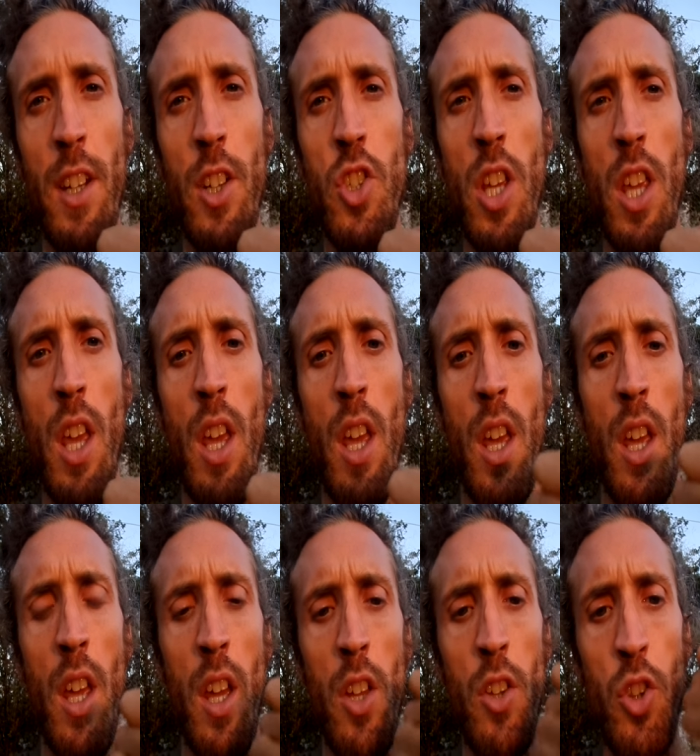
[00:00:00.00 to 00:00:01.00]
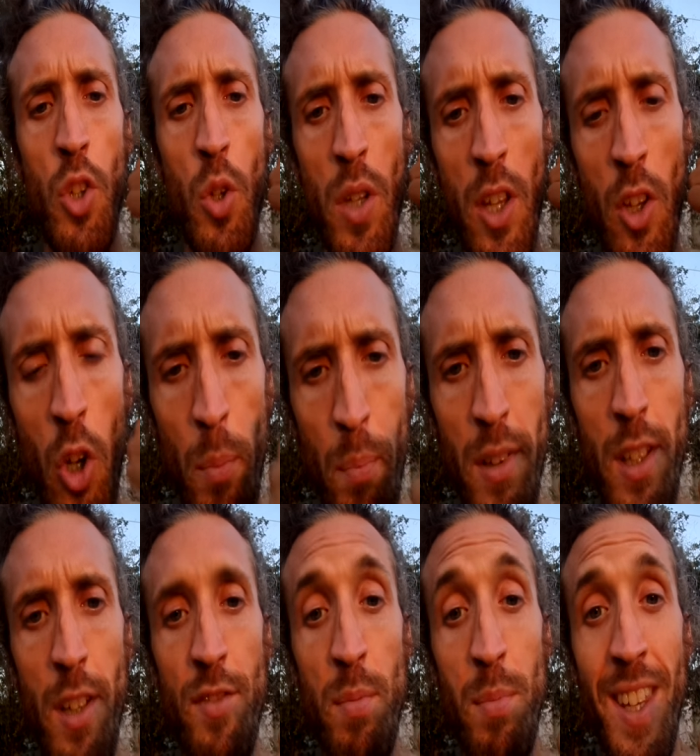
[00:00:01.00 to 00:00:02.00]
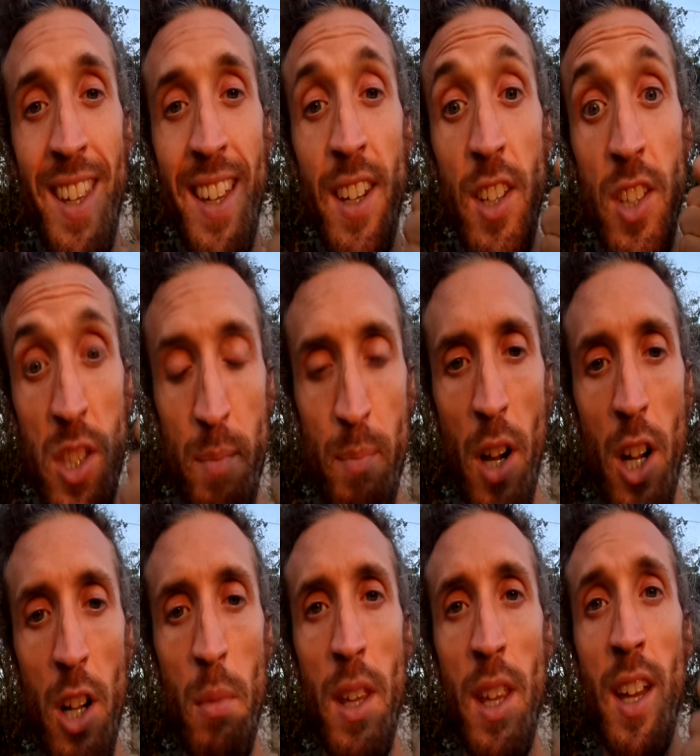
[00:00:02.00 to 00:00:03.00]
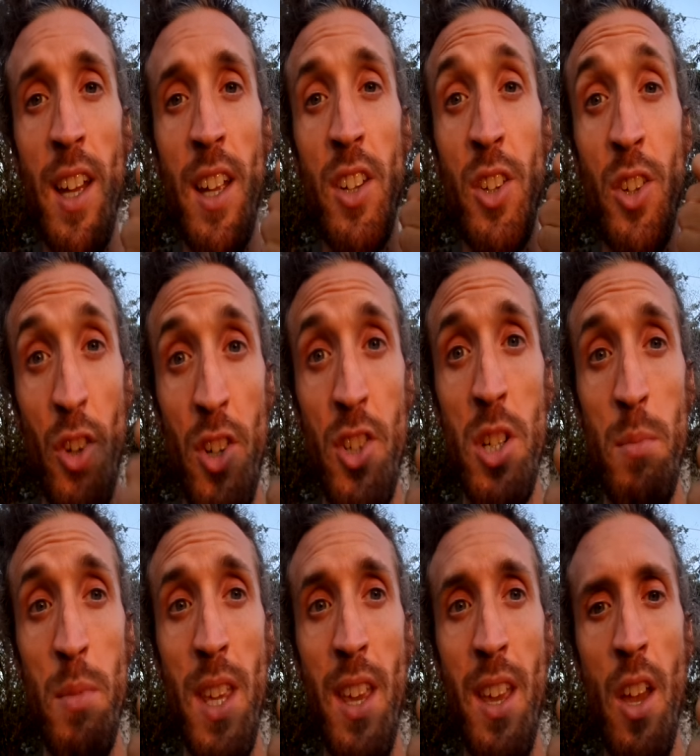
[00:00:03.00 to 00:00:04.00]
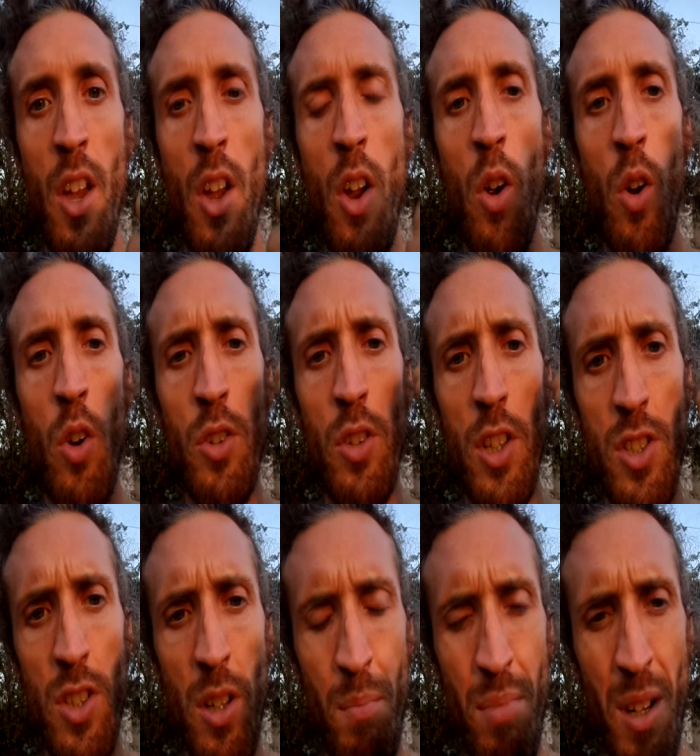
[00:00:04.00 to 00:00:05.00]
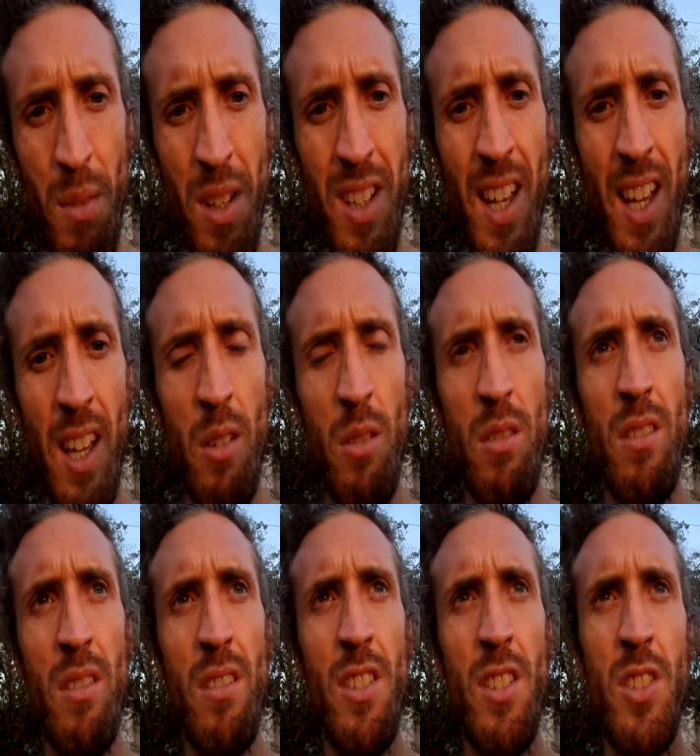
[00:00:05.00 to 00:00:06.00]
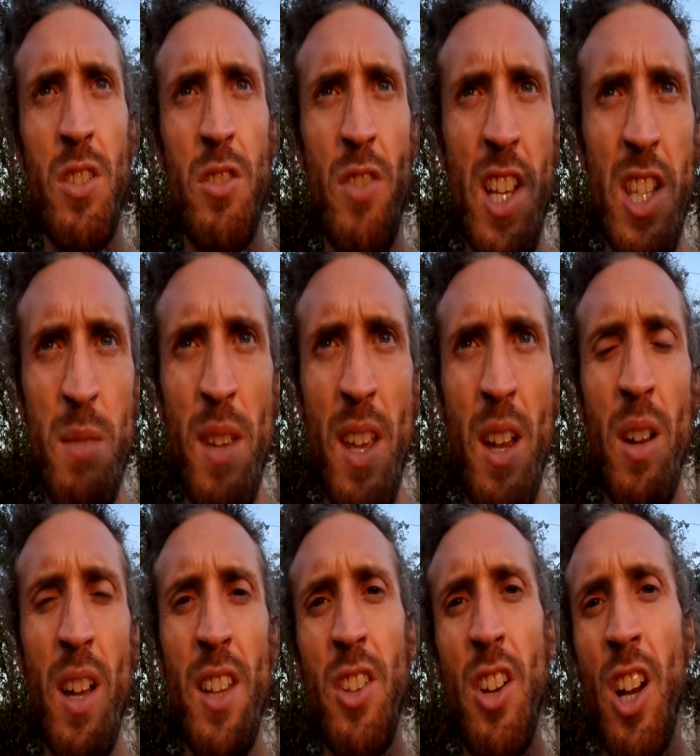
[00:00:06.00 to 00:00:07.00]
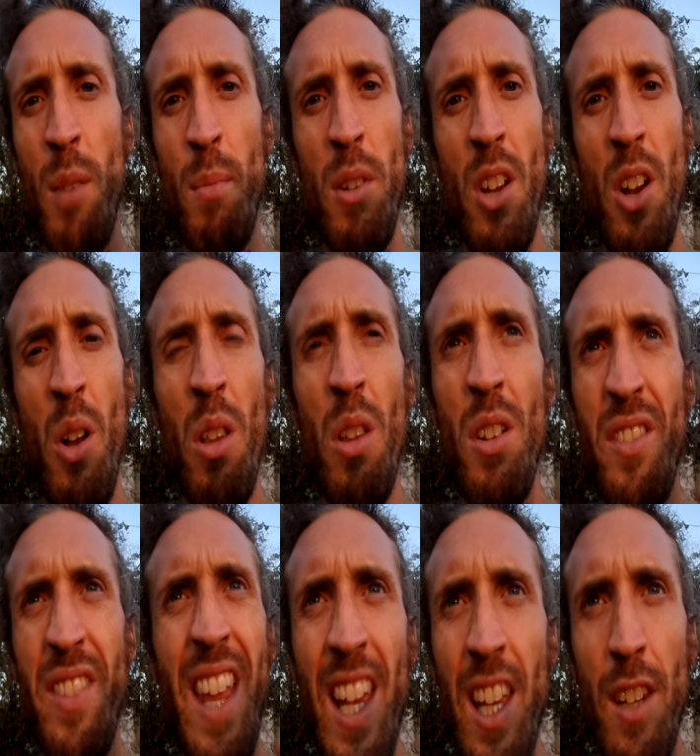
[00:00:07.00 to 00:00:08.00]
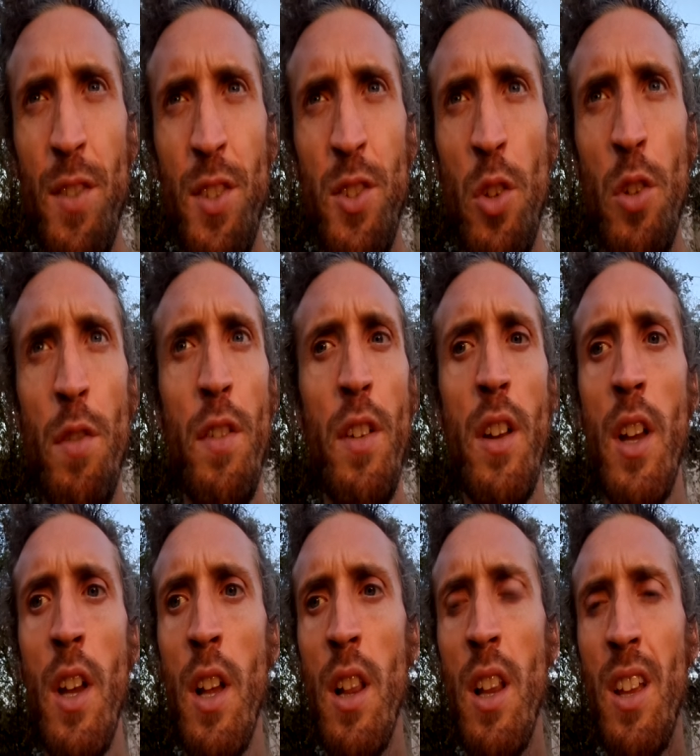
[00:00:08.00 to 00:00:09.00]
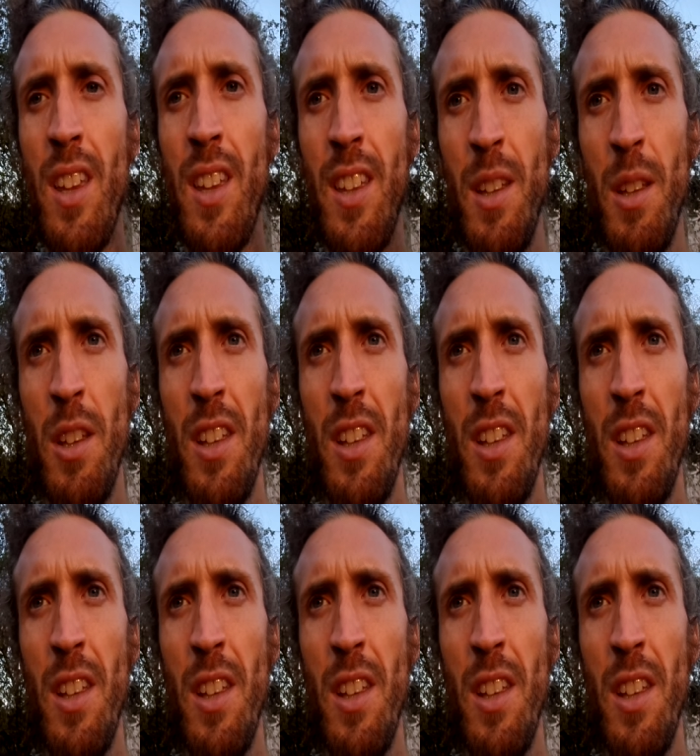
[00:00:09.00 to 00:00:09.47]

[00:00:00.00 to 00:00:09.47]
energy? Do they uplift me and inspire me and nurture me? Or do they sort of bring me down, stress me out, and talk about a whole lot of negative stuff, like